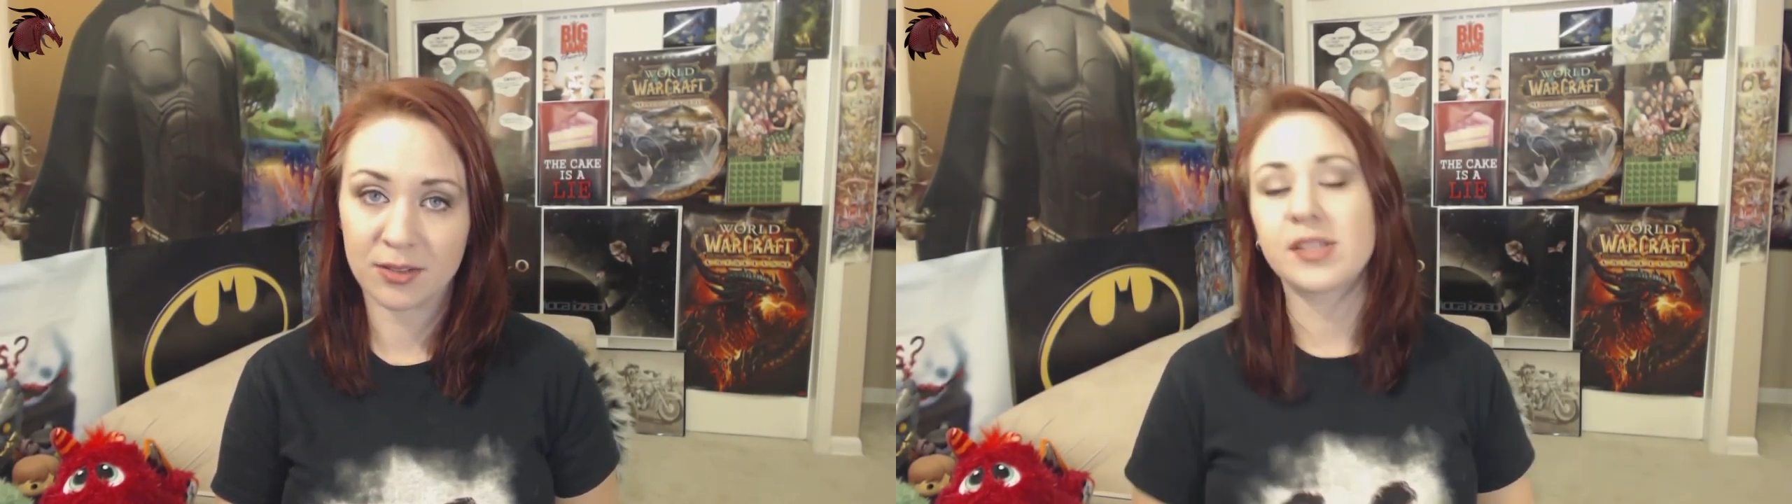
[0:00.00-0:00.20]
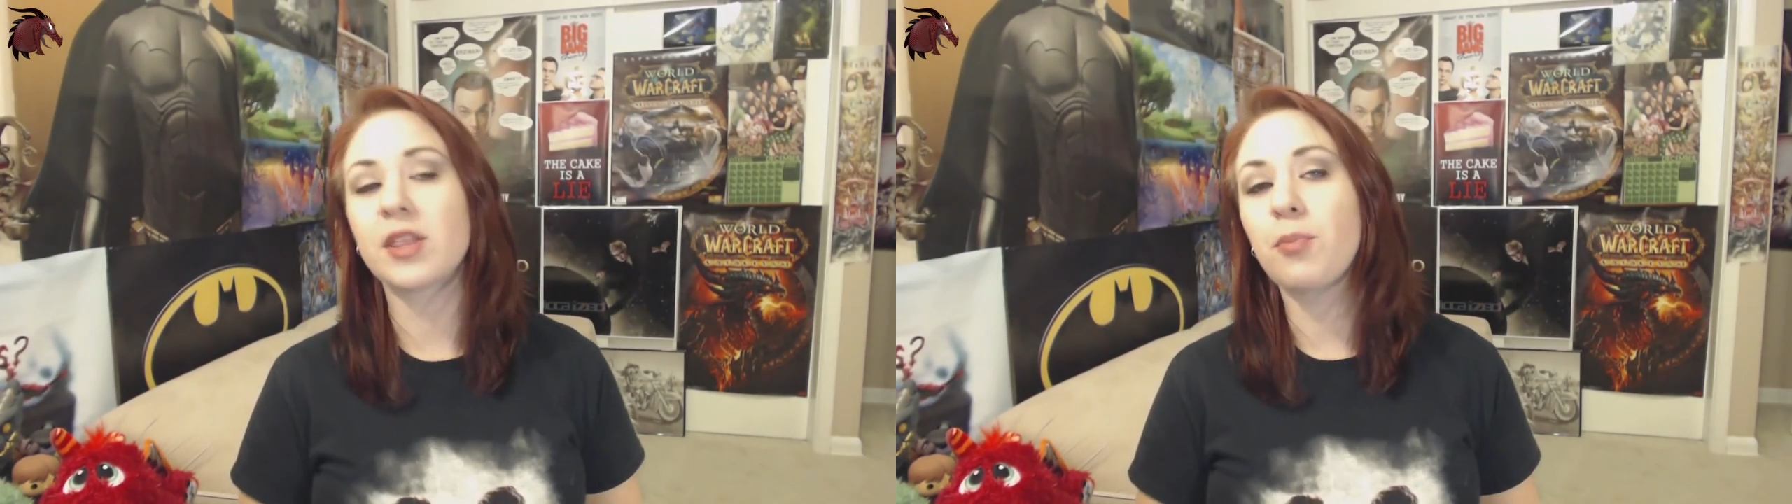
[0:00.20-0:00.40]

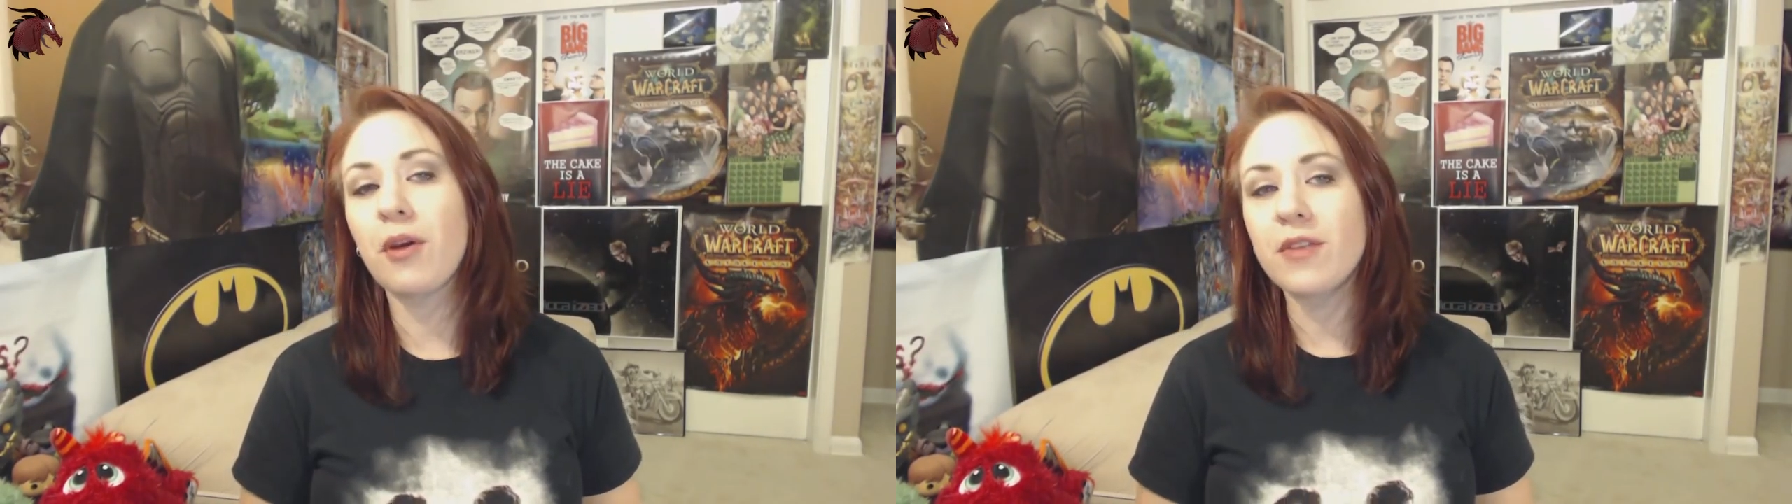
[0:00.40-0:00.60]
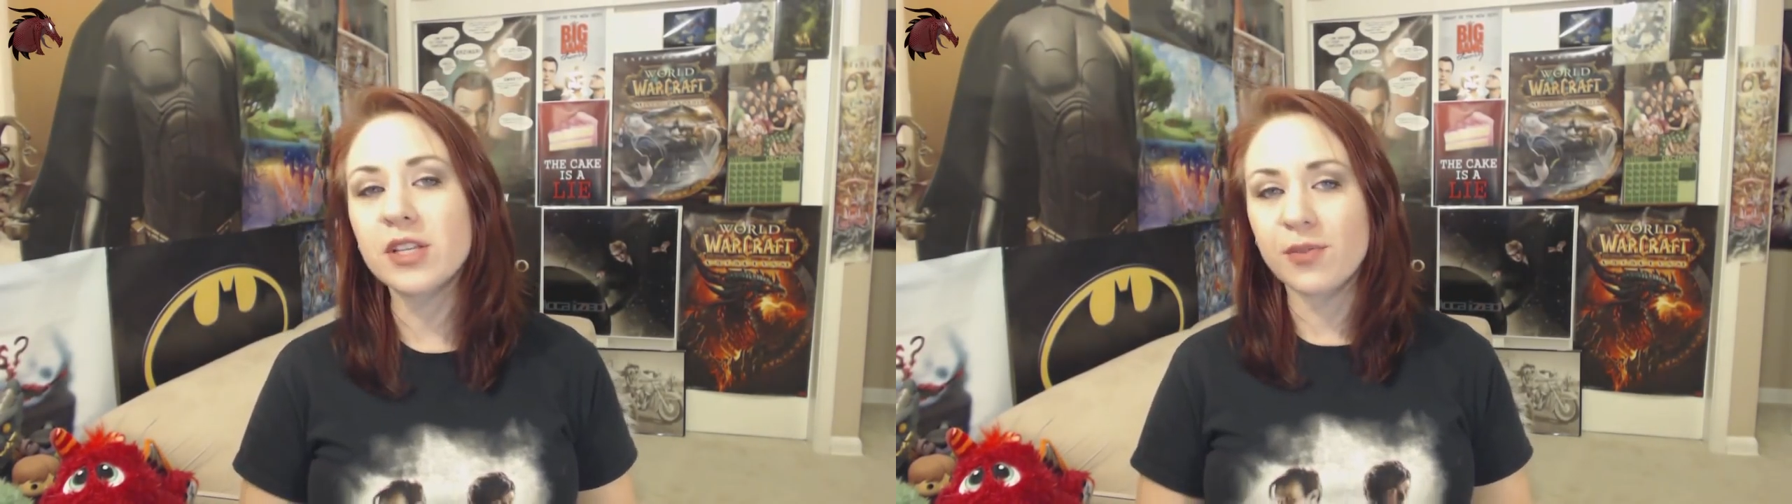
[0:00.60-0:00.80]
See the
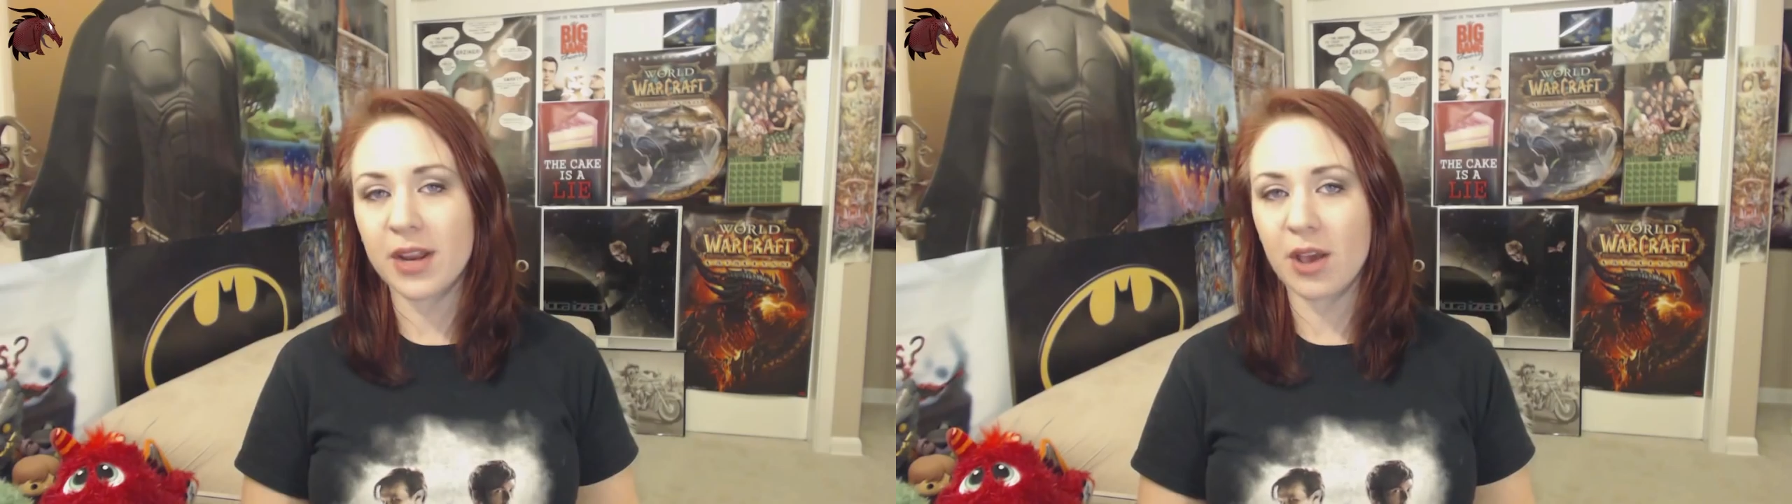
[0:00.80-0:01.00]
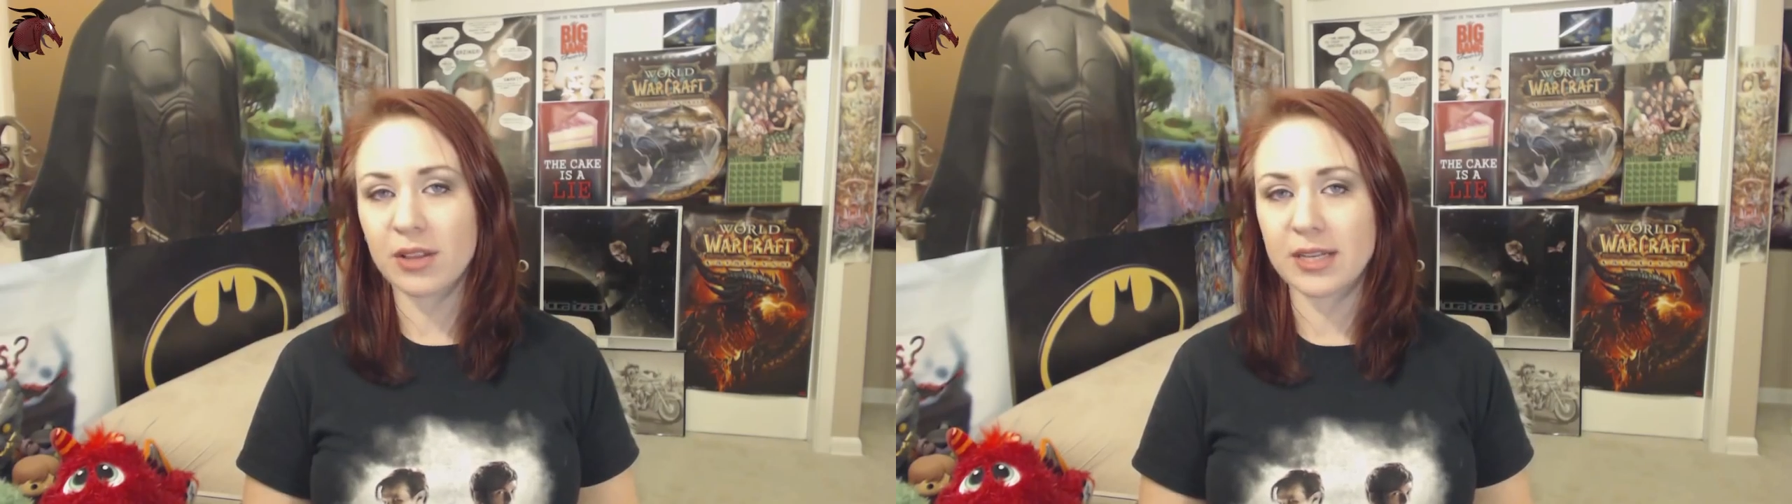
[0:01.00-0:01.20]
previous
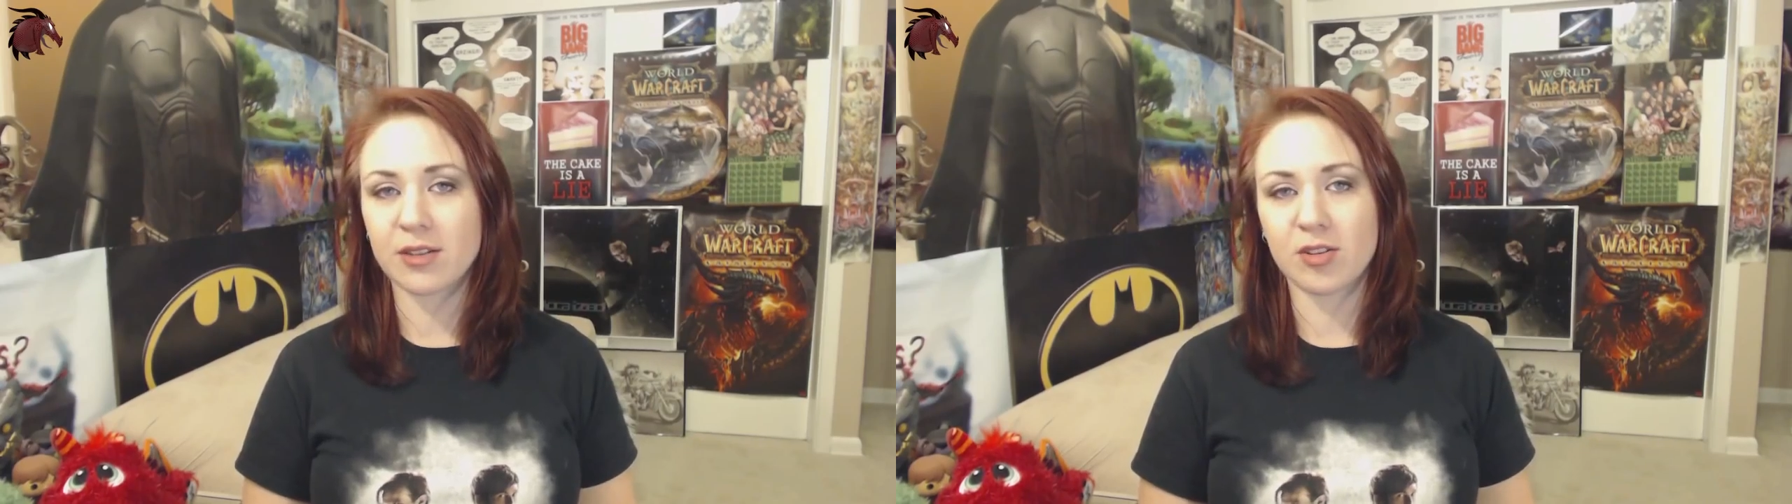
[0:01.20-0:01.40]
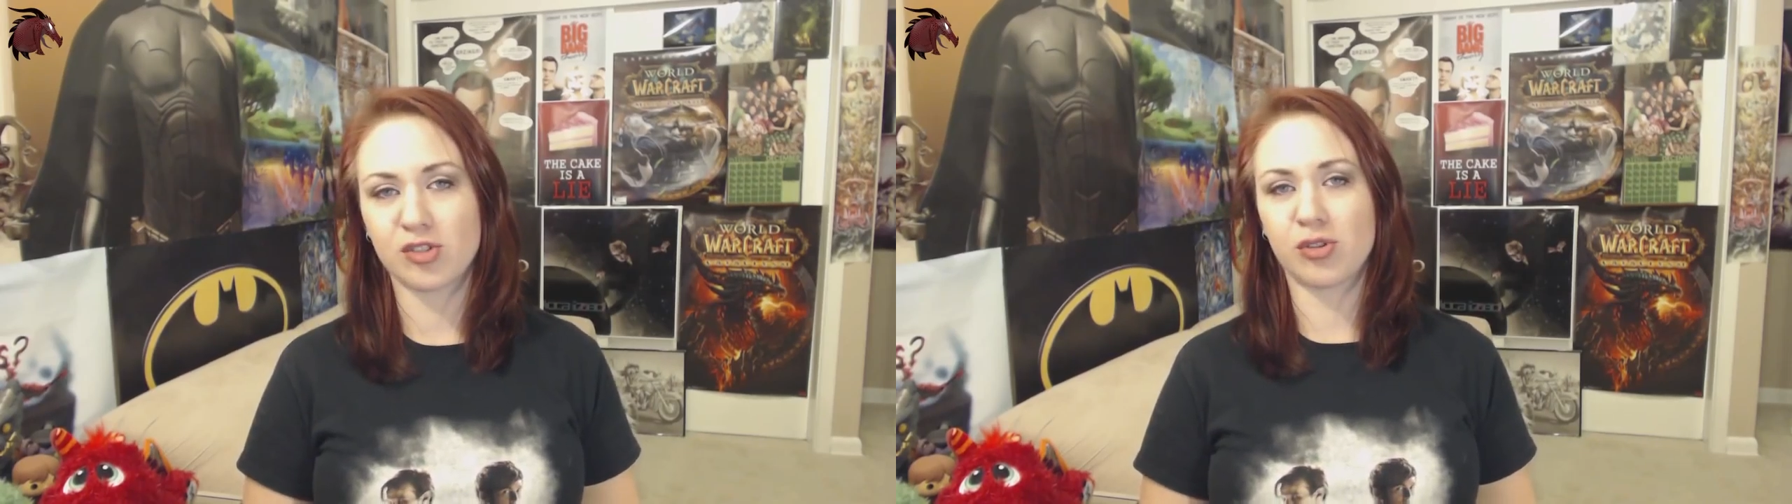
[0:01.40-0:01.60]
video linked in the